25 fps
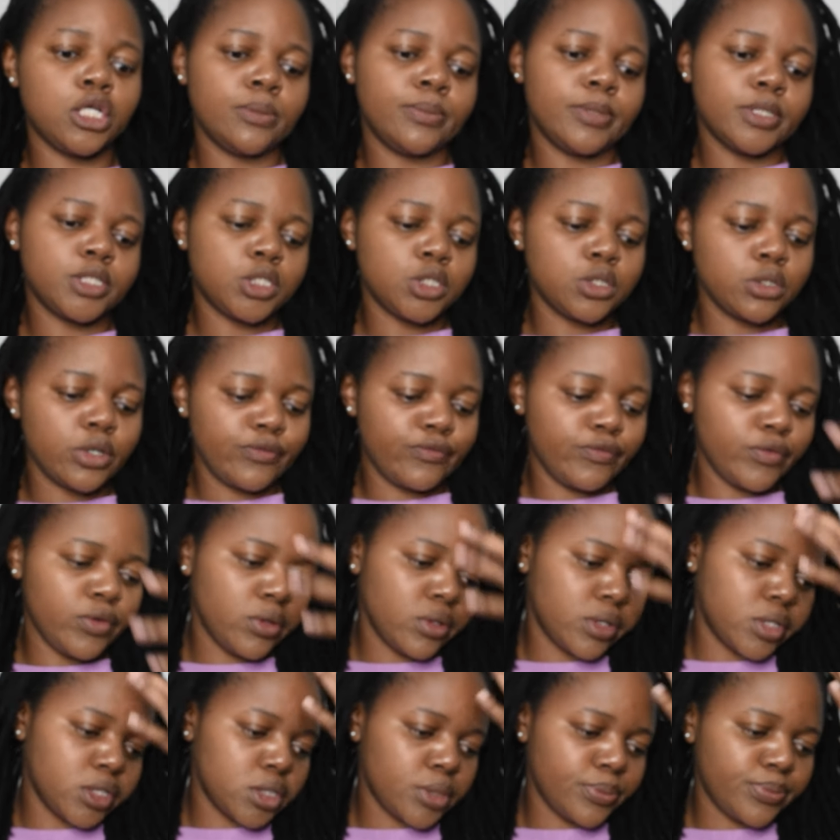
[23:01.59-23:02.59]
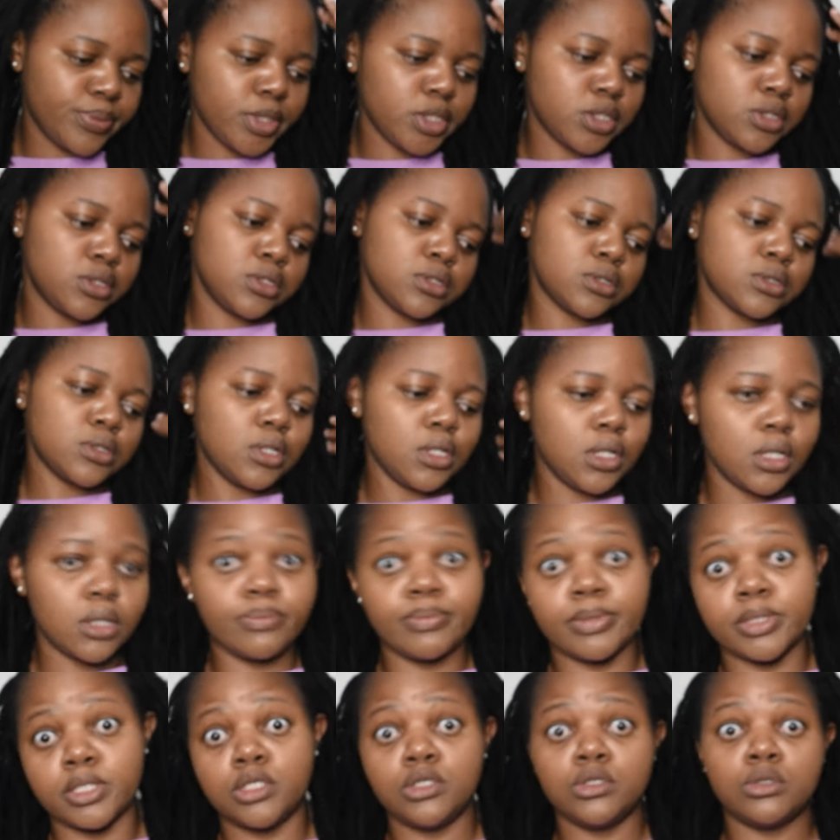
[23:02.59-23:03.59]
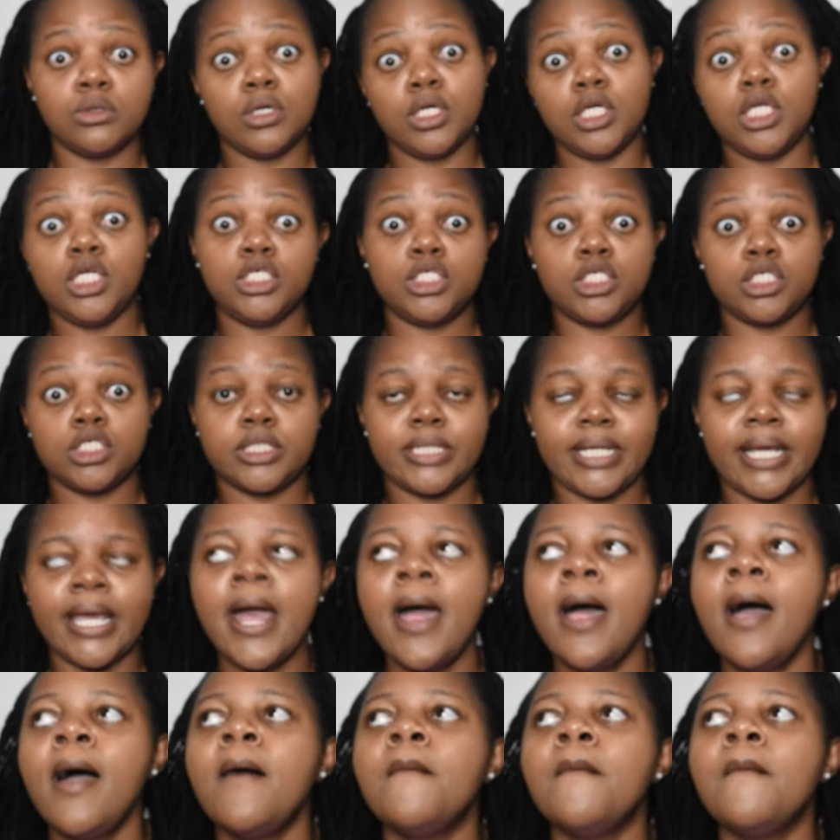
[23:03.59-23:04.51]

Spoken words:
But if you look at the pictures, girl, but allegedly.